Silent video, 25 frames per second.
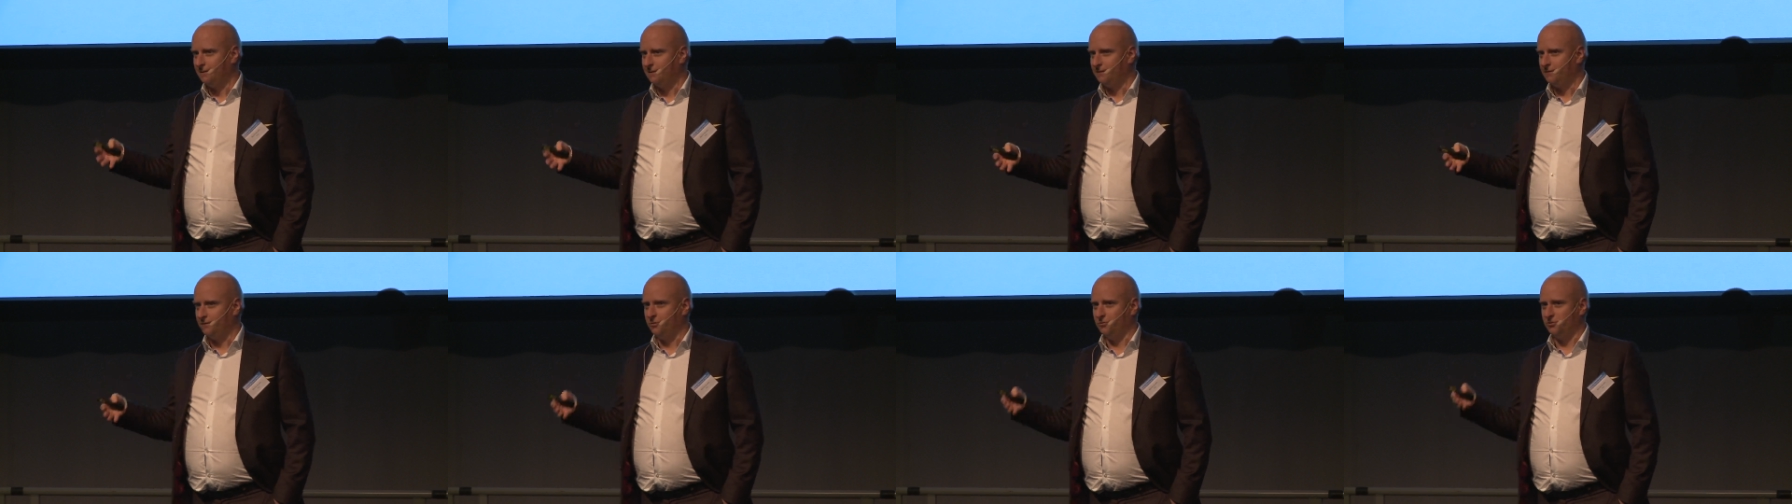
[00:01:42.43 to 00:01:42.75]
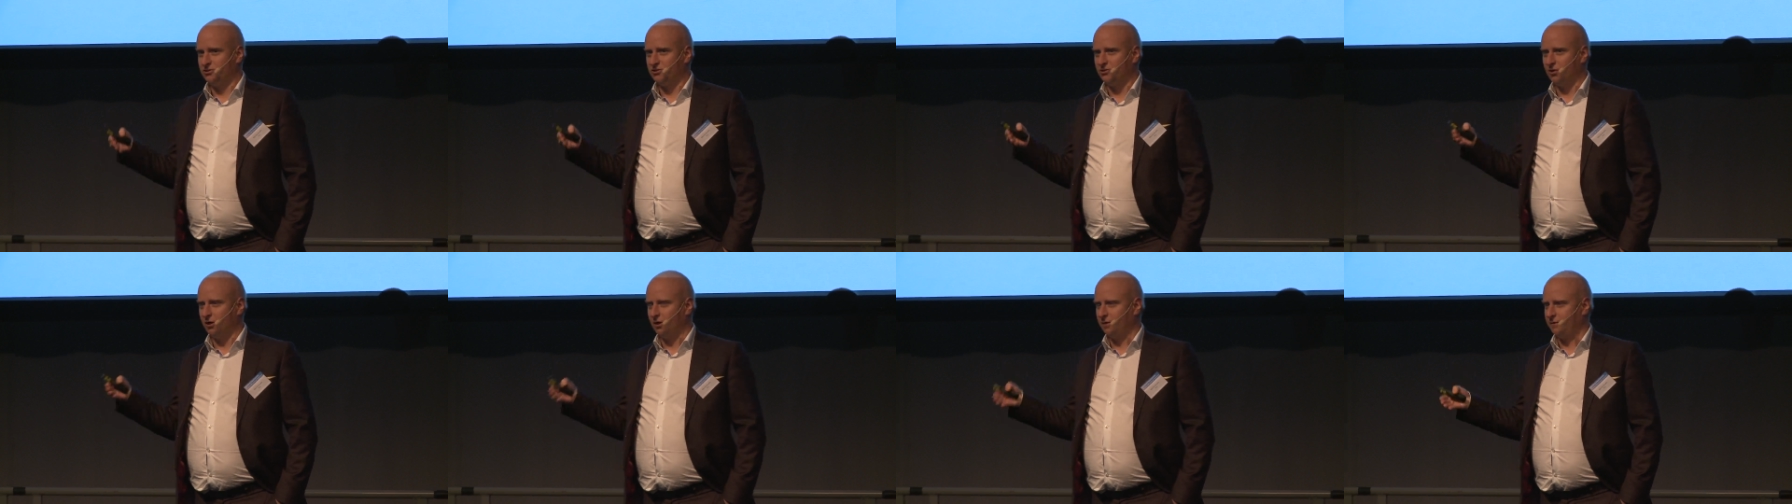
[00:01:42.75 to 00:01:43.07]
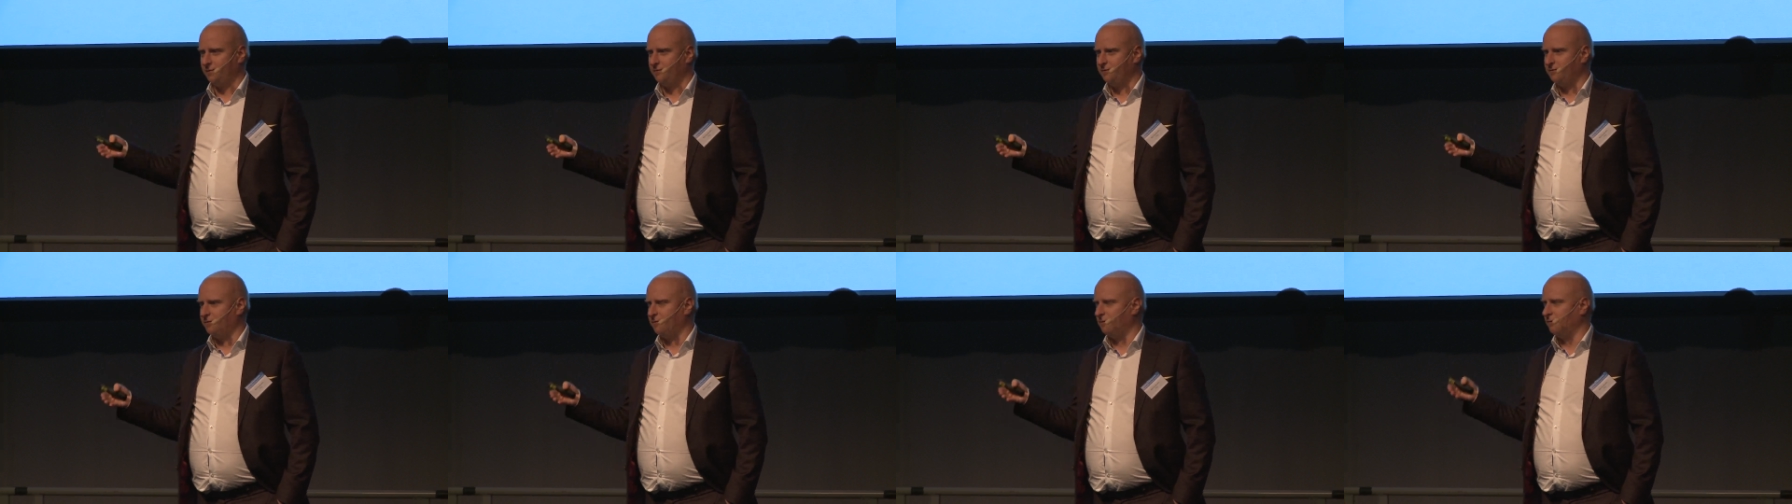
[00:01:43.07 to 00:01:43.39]
to
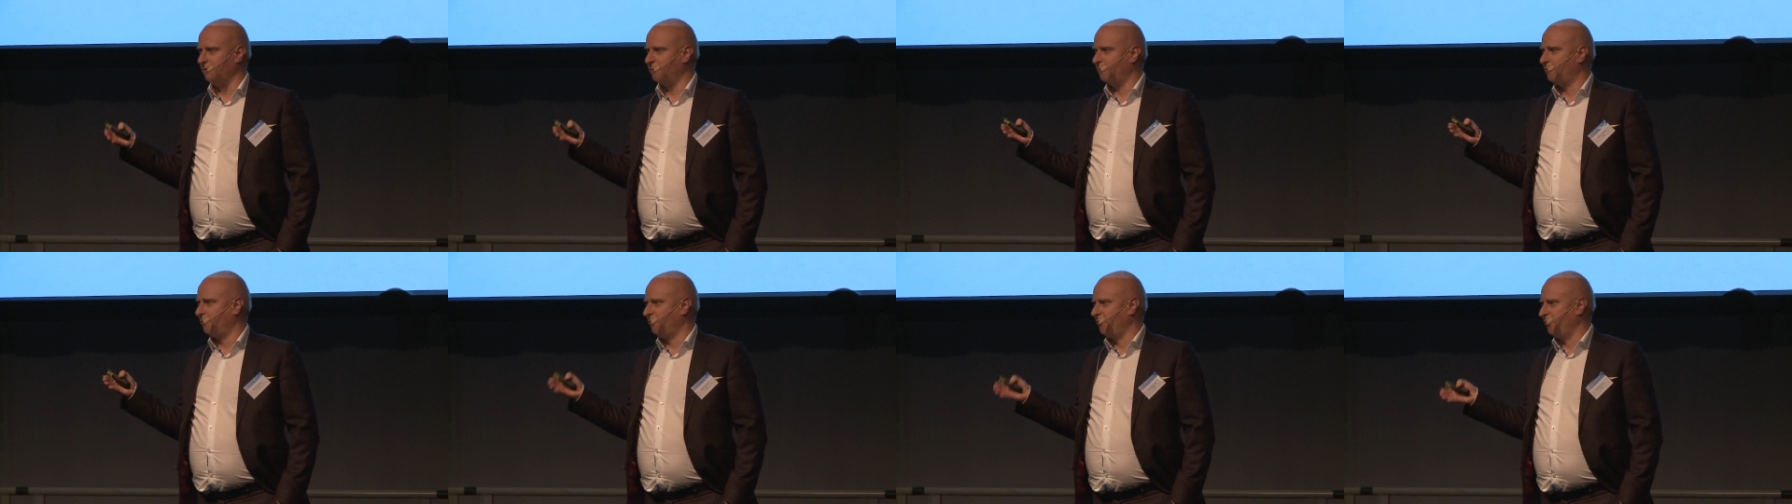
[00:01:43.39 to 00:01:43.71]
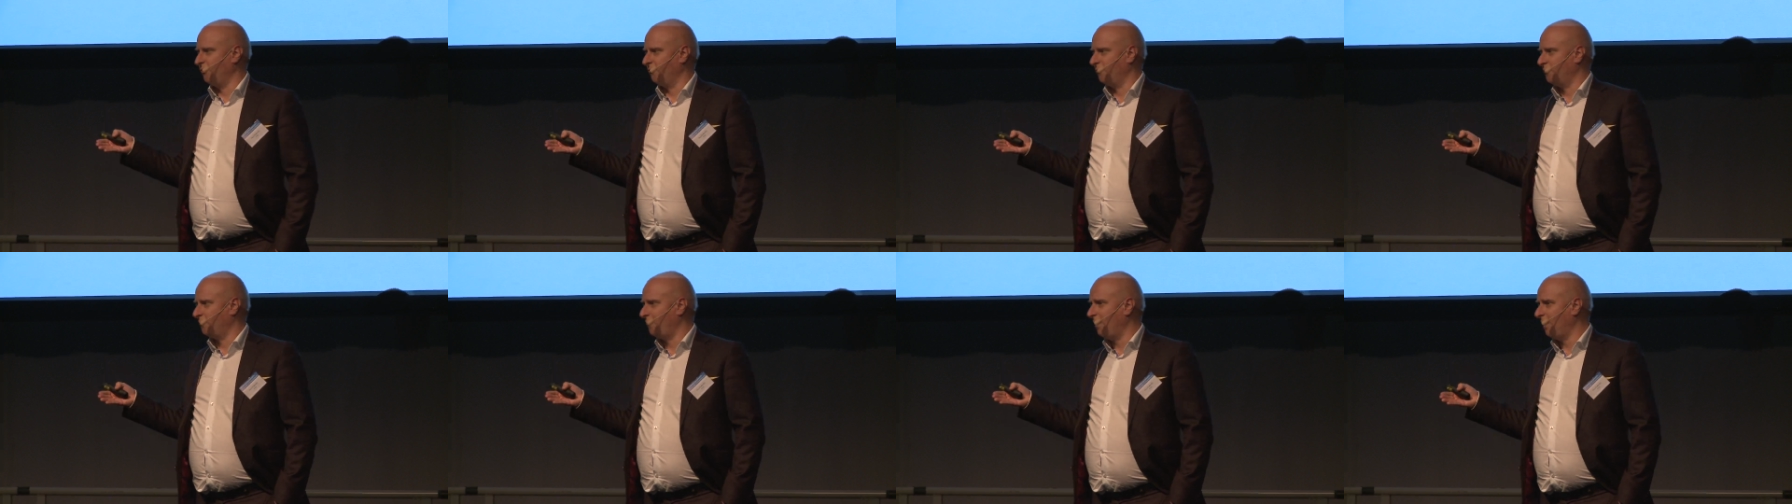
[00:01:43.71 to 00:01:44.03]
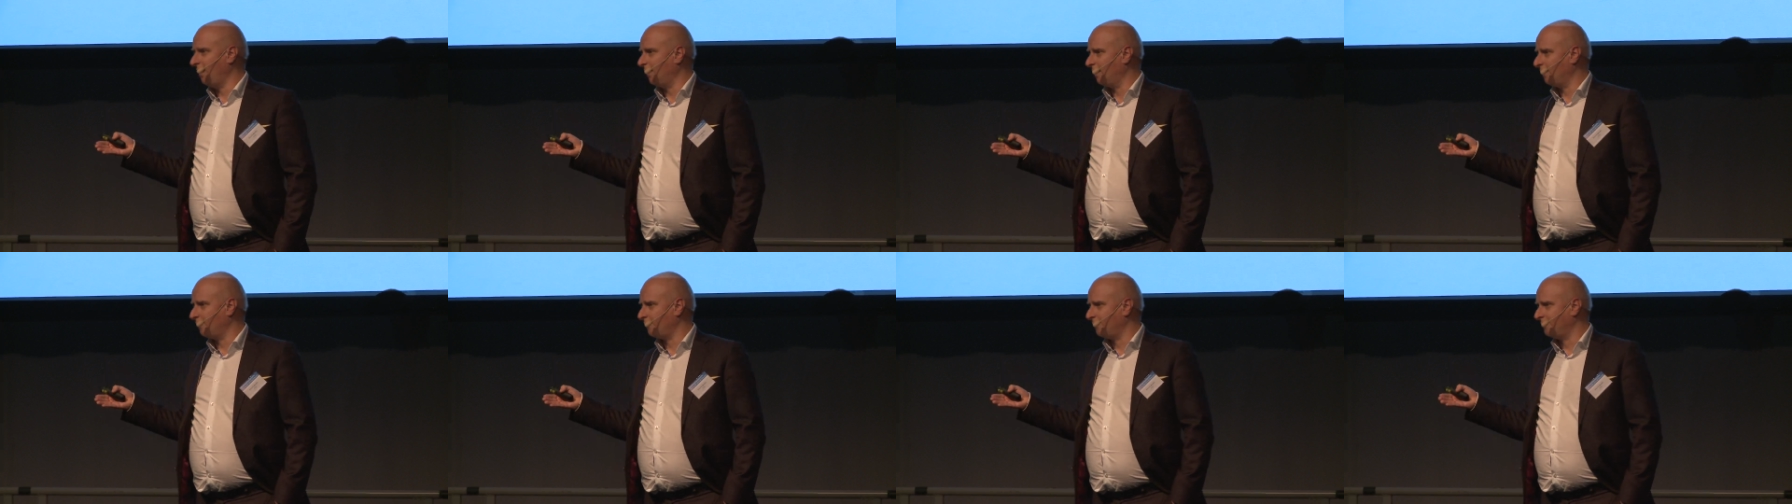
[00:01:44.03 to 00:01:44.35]
start to produce
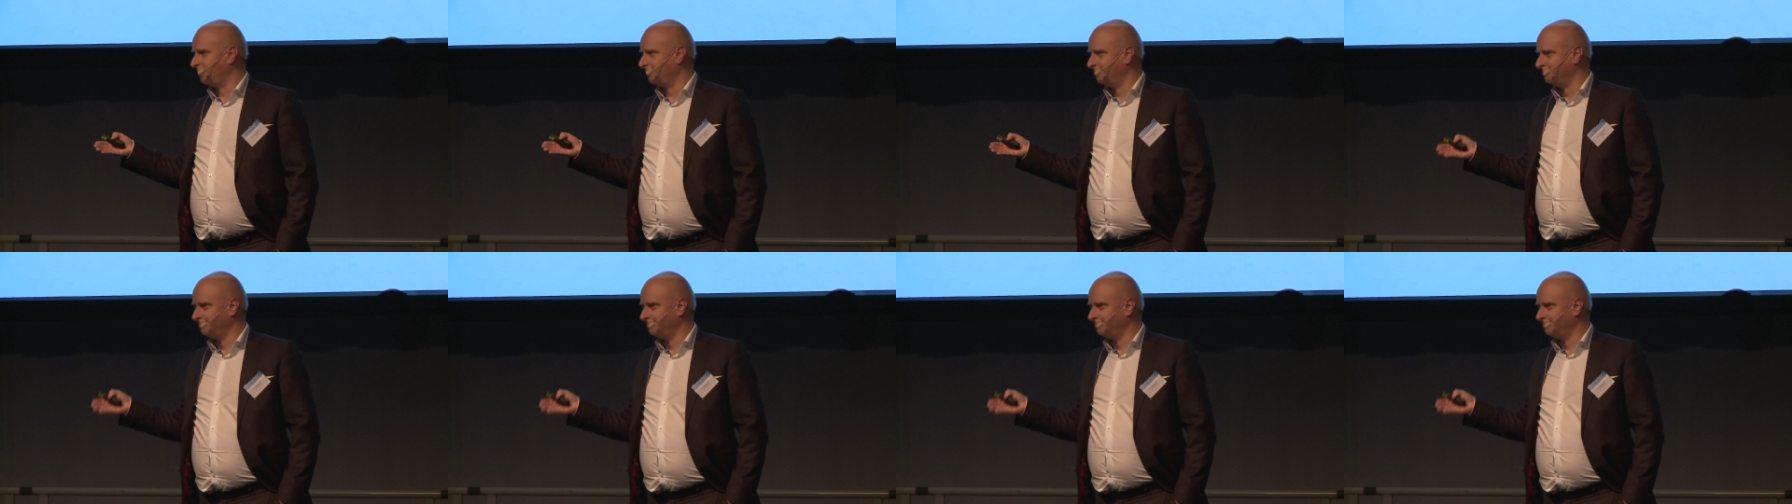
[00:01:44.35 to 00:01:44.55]
pulp.